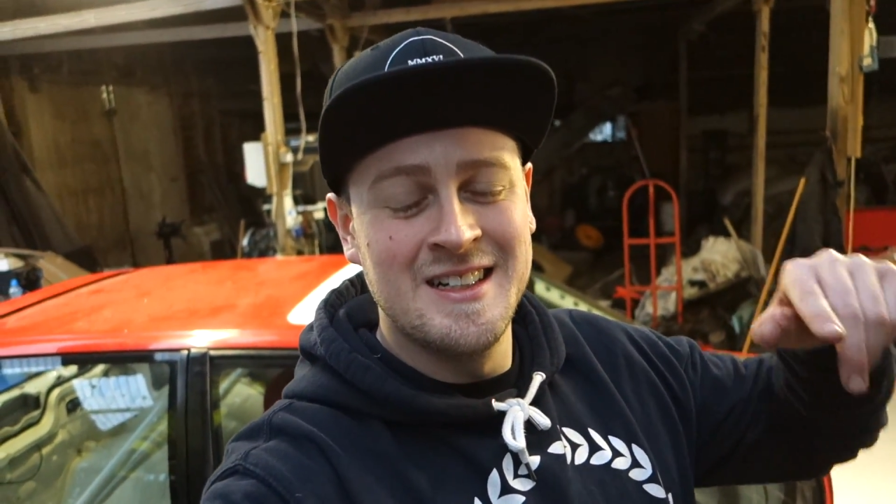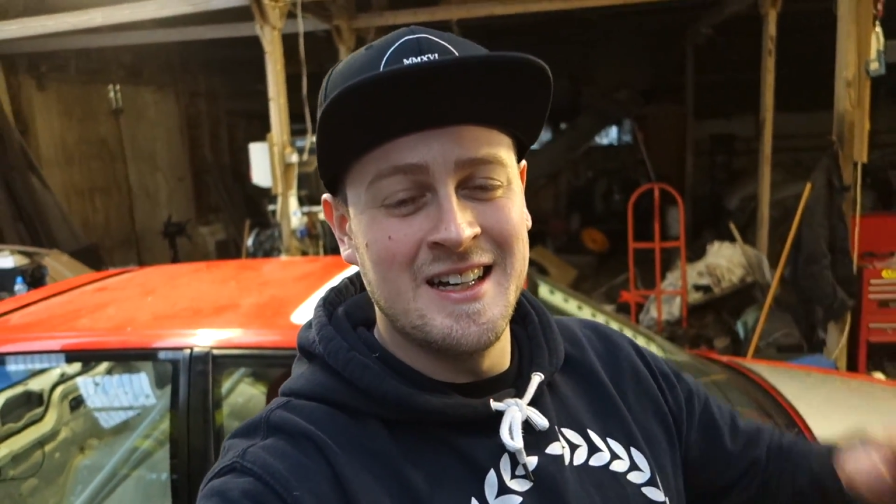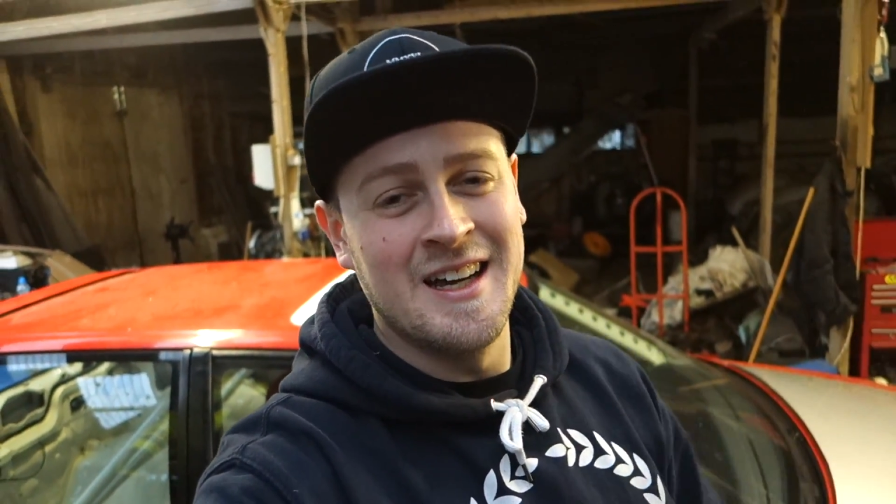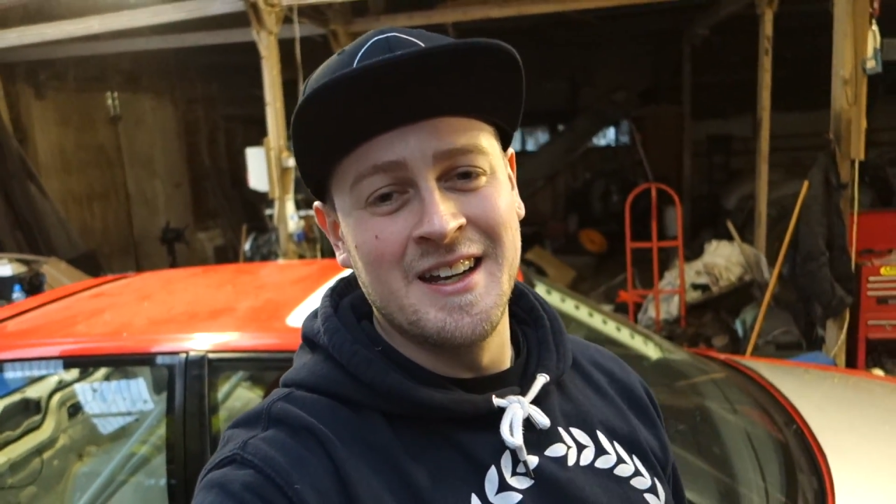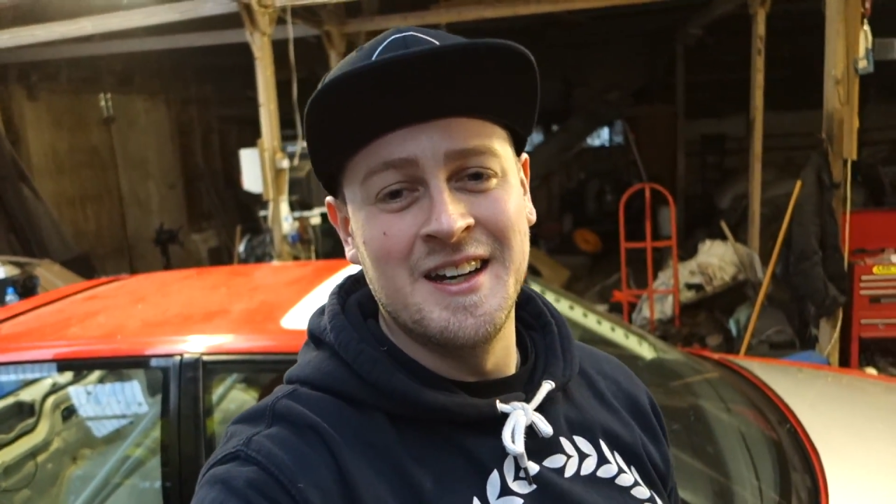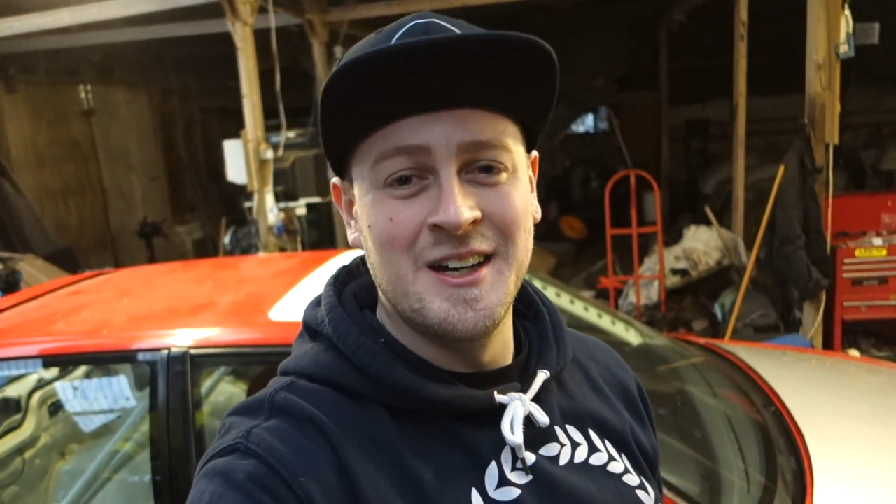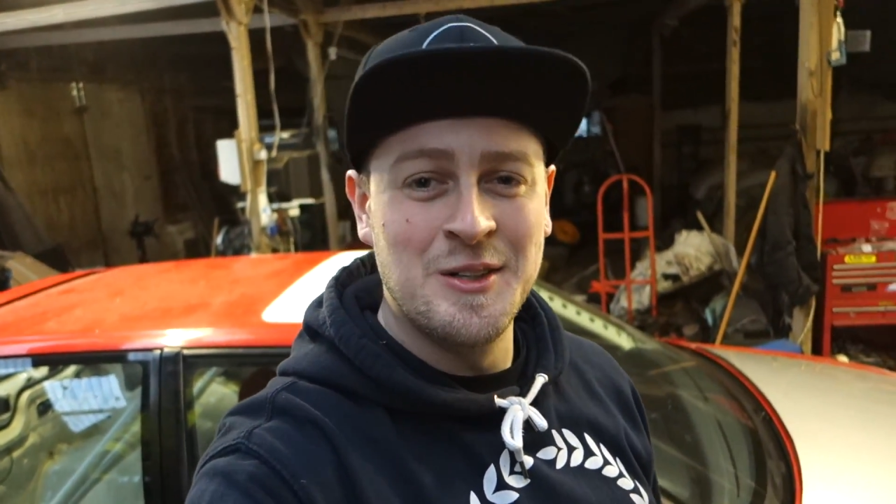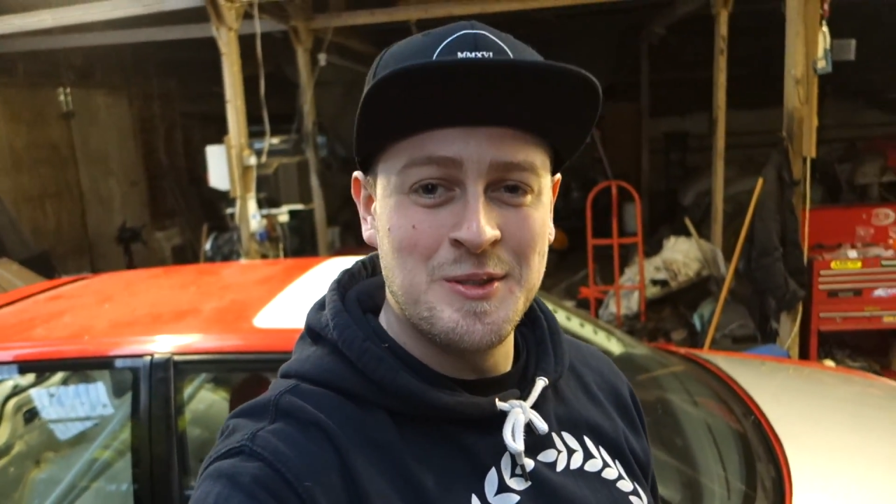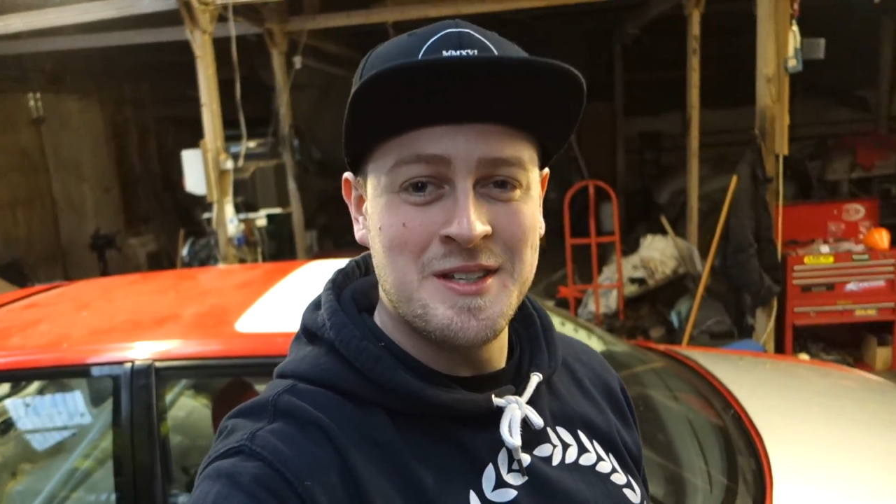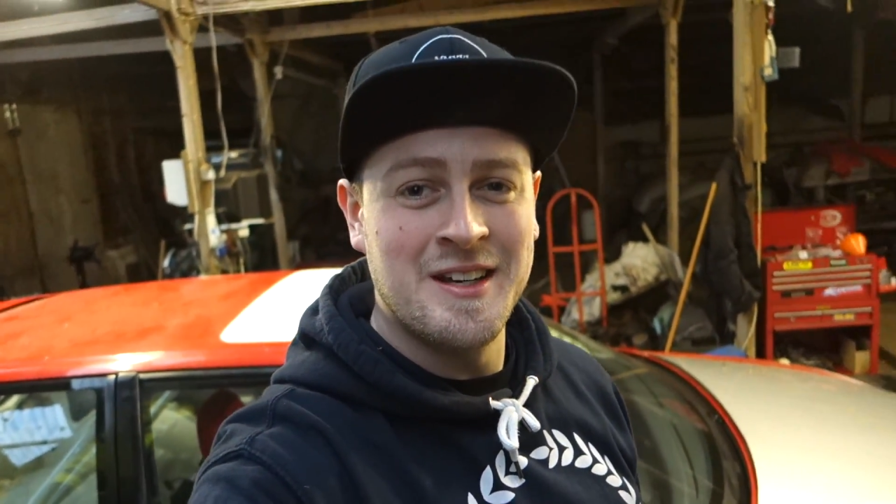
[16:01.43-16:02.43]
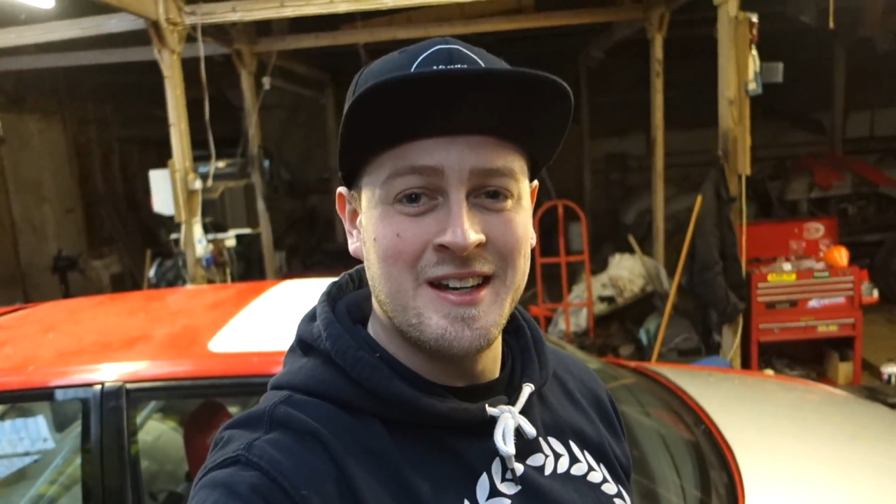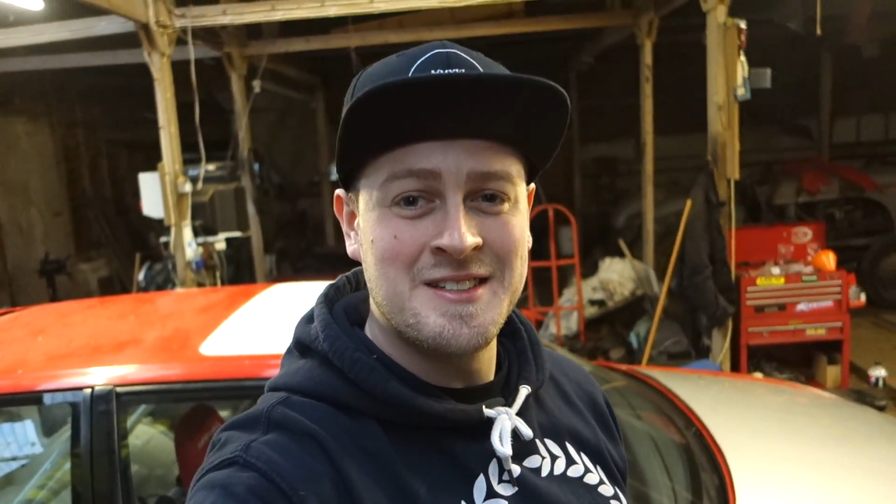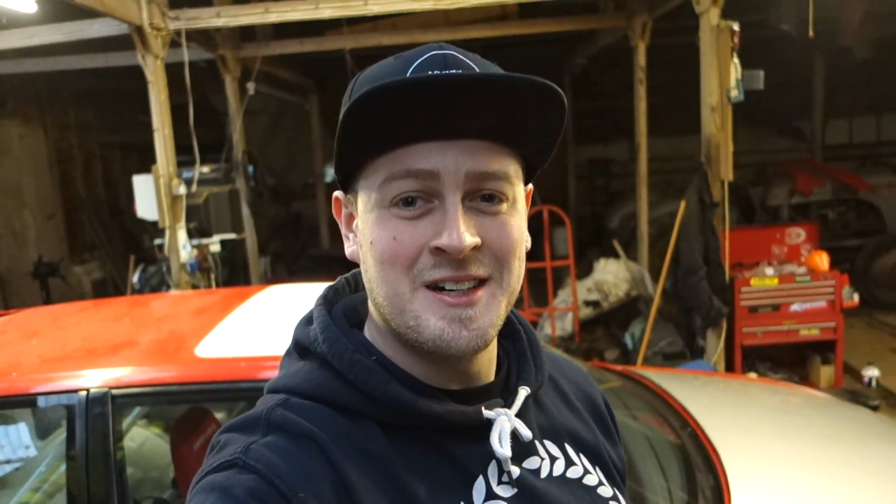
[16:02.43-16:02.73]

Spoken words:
and we'll see you next